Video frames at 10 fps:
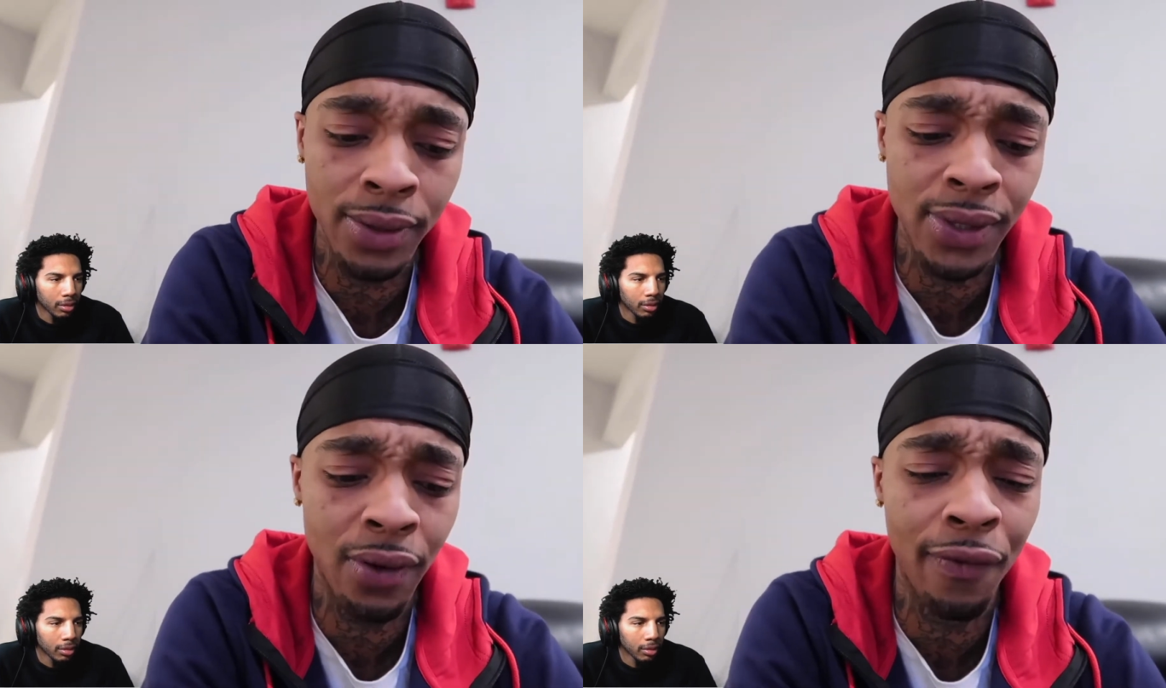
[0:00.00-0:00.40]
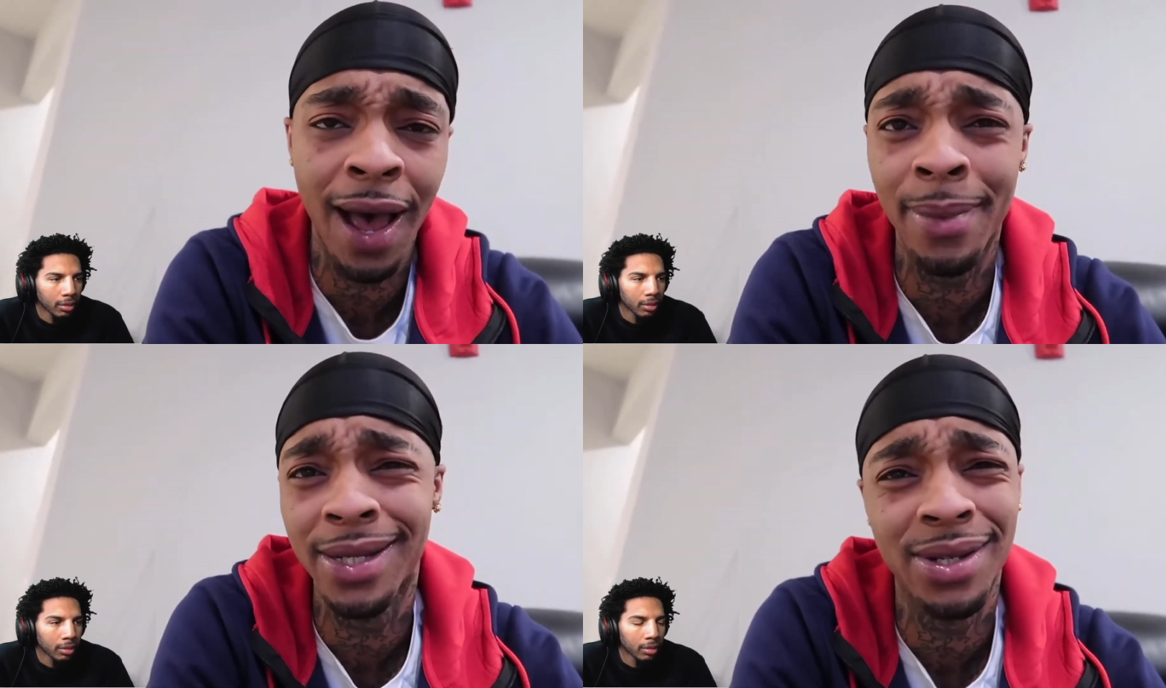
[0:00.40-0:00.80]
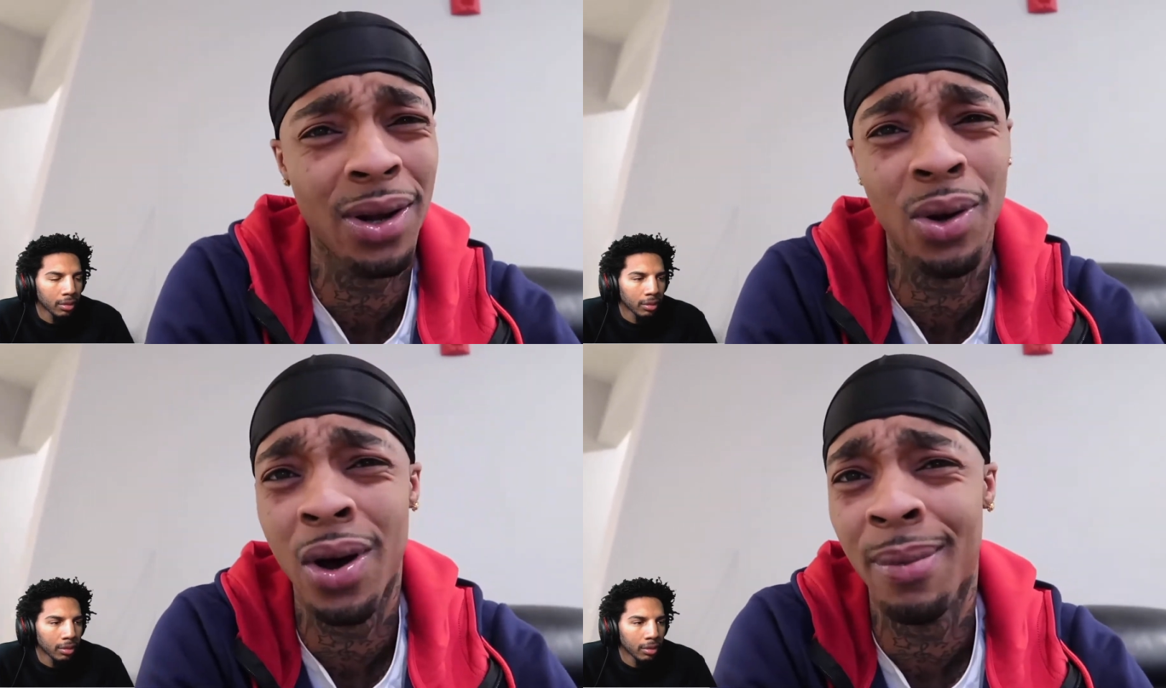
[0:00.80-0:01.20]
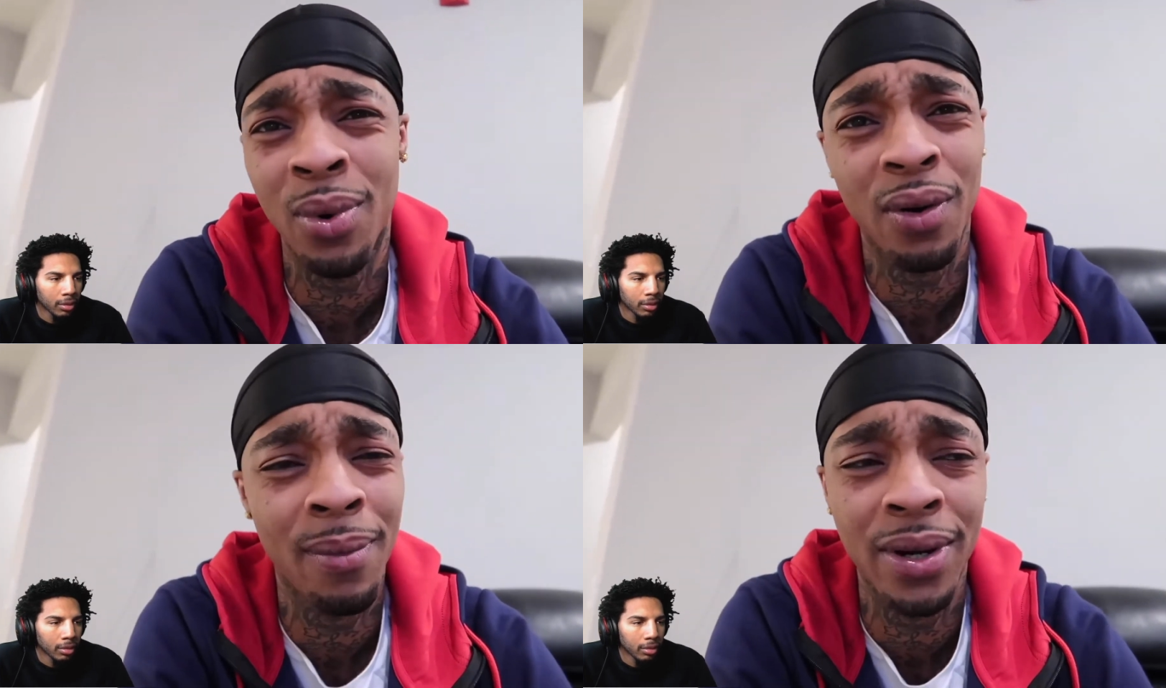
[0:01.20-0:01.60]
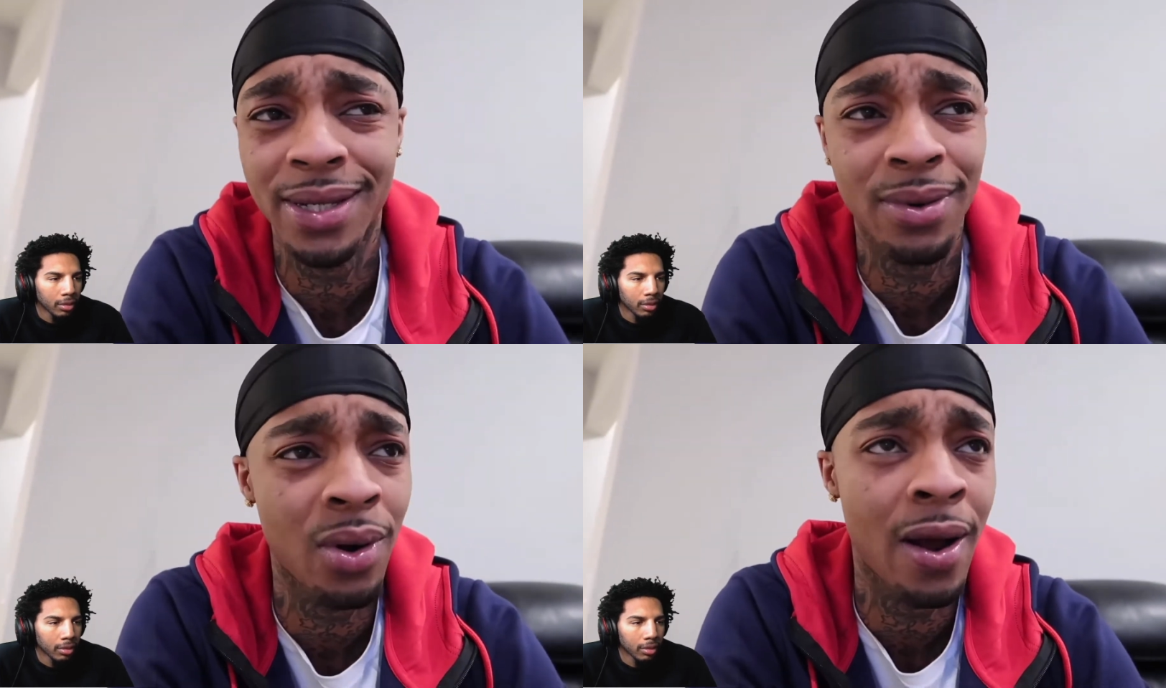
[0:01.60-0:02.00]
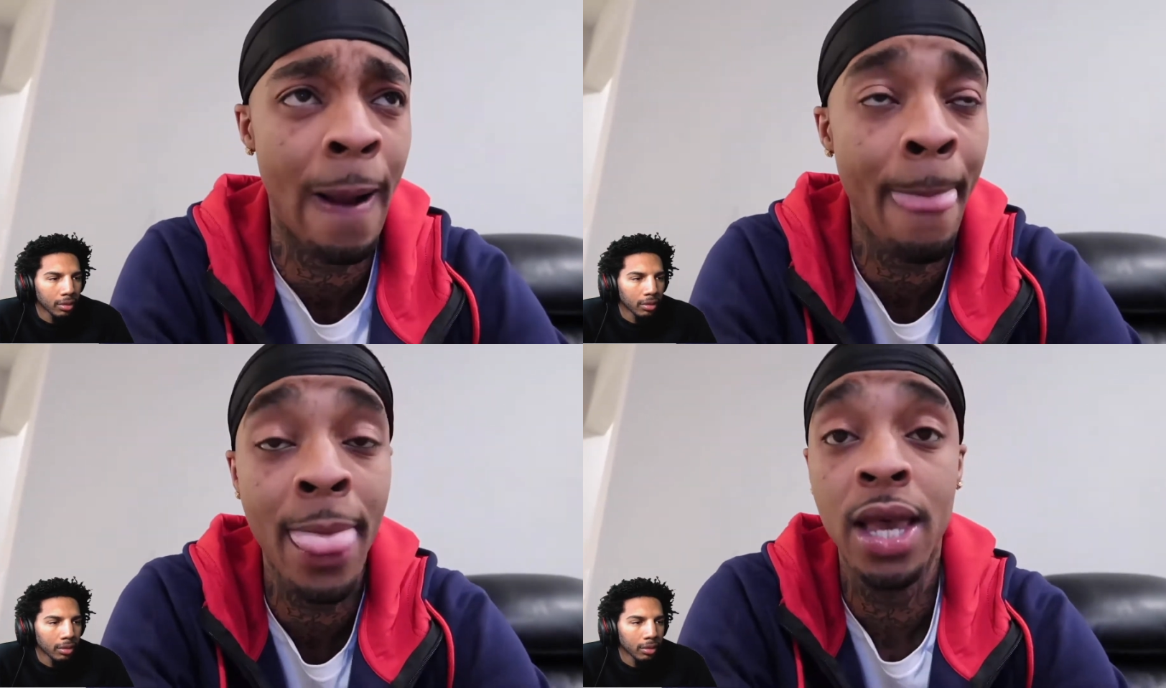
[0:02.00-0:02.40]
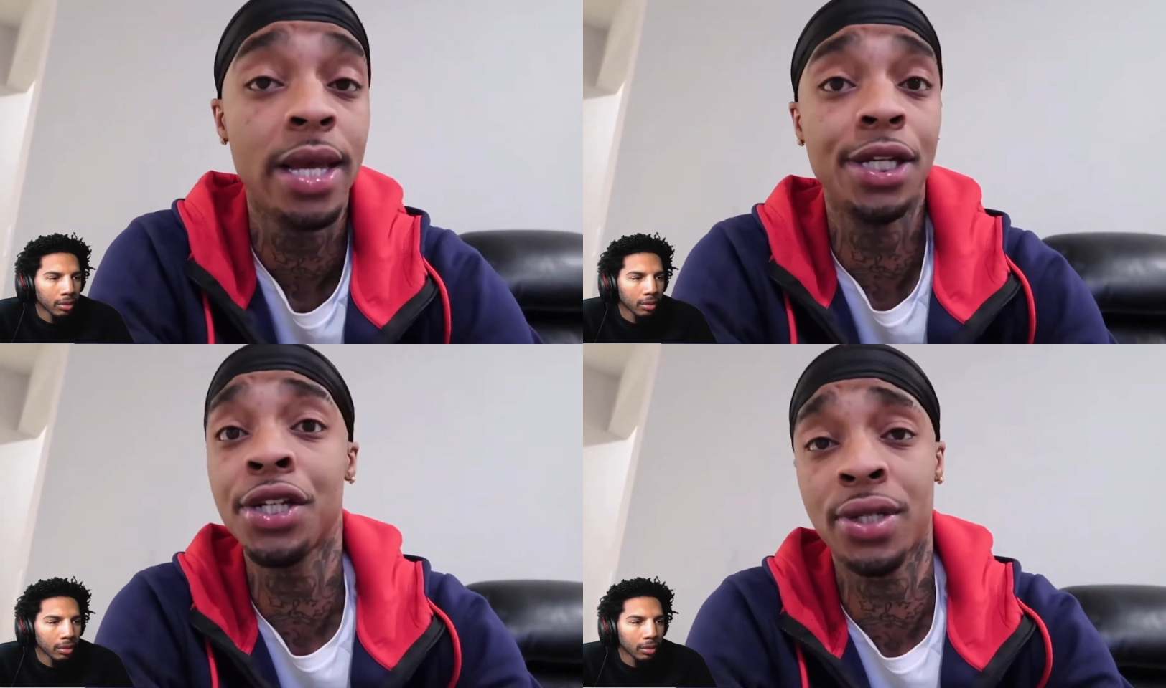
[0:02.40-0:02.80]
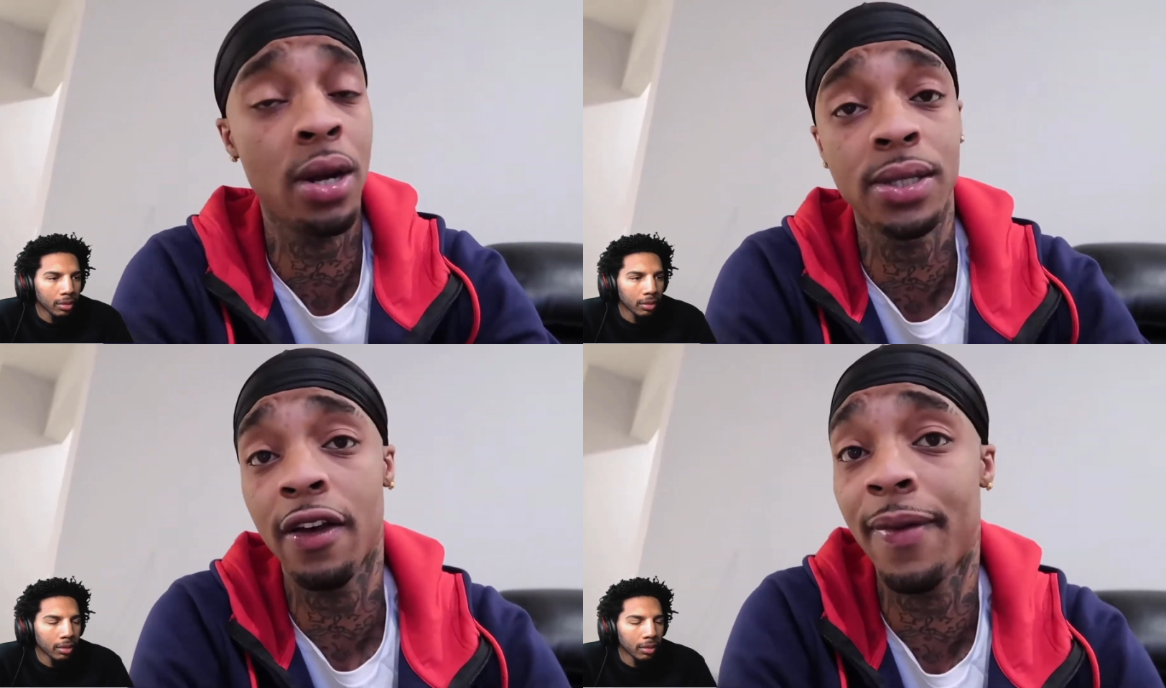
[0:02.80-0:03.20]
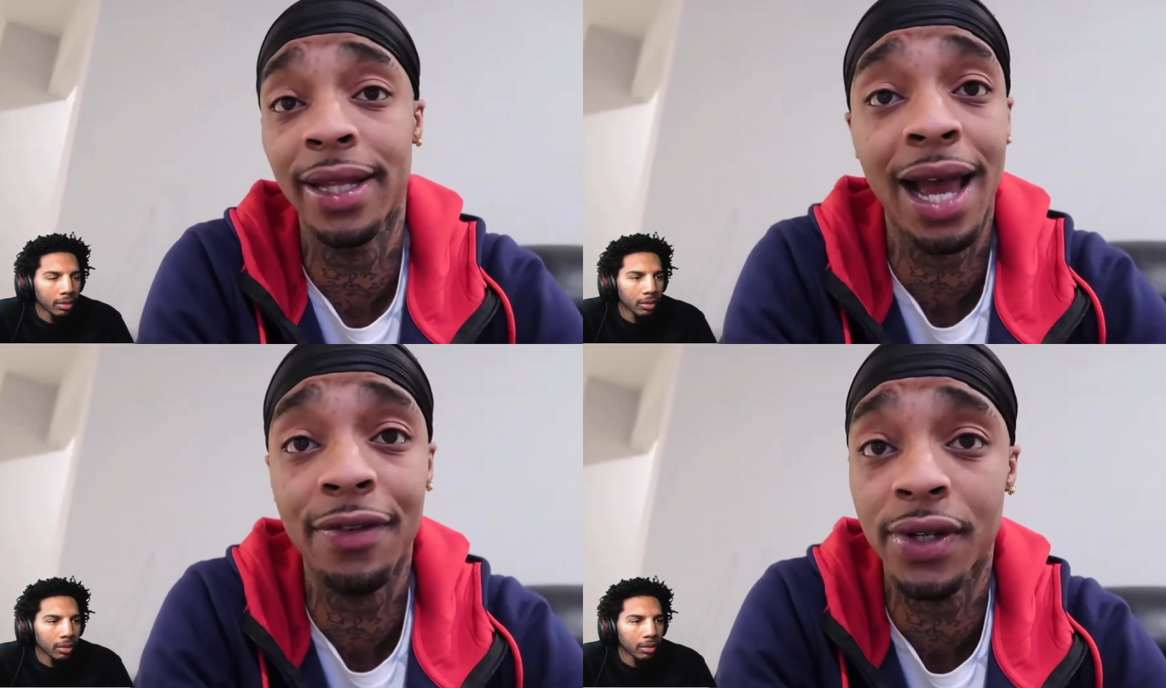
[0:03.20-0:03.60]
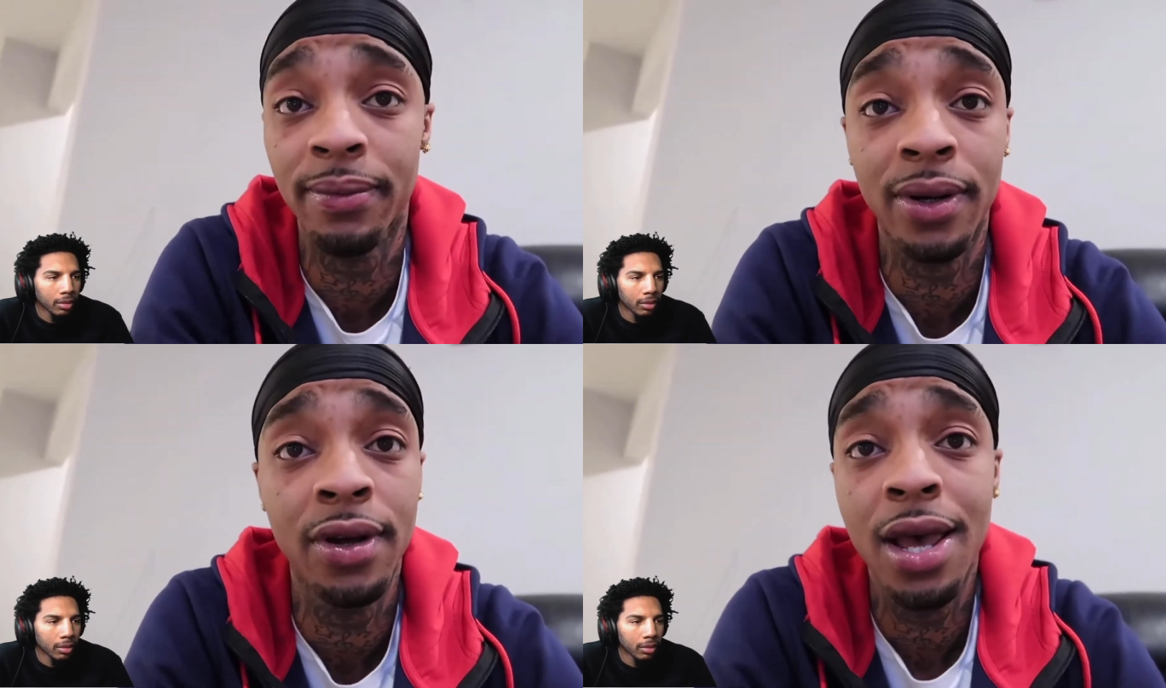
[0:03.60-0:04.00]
Speaker 1: So five minutes go on, more minutes go on. She just turns off my live stream, bro.